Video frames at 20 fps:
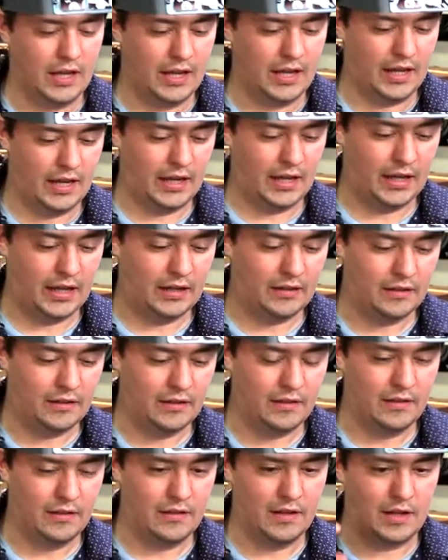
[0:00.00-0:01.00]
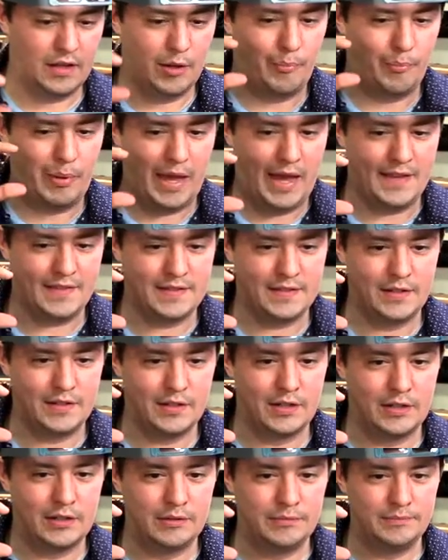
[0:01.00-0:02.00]
And the
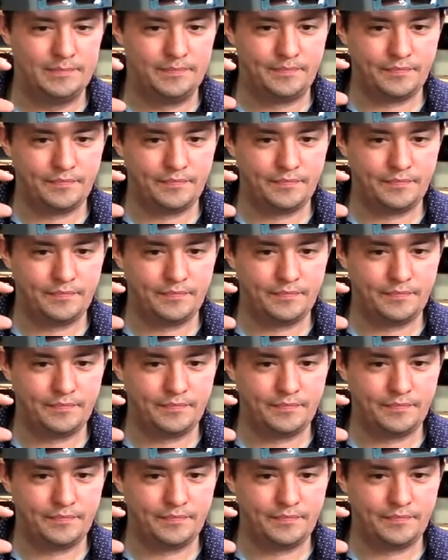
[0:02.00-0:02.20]
capacitor